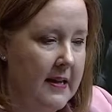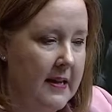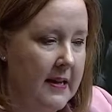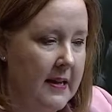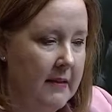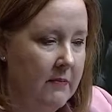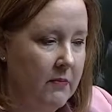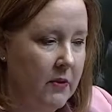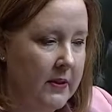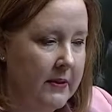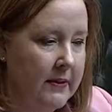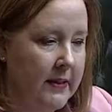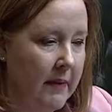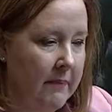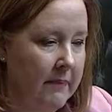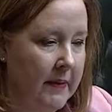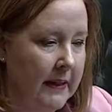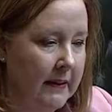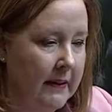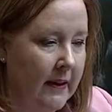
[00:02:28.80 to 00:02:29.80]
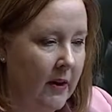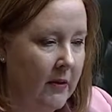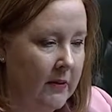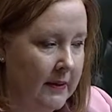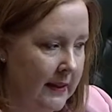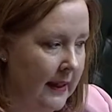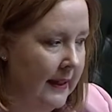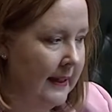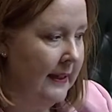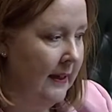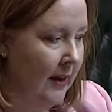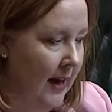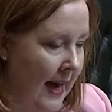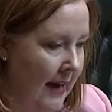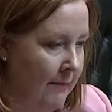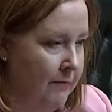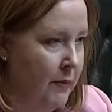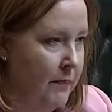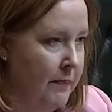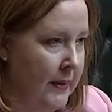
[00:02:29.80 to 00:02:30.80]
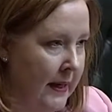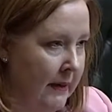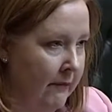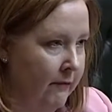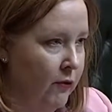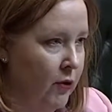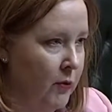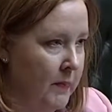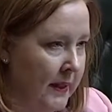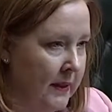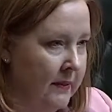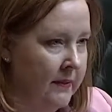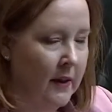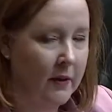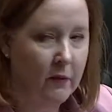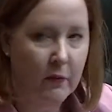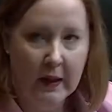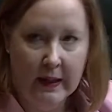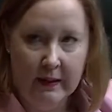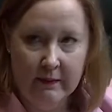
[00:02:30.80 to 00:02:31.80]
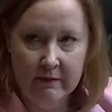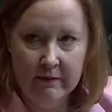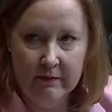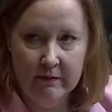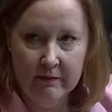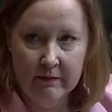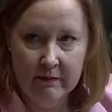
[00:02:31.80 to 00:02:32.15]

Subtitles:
it was something that I was lucky I had prepared for because I'd read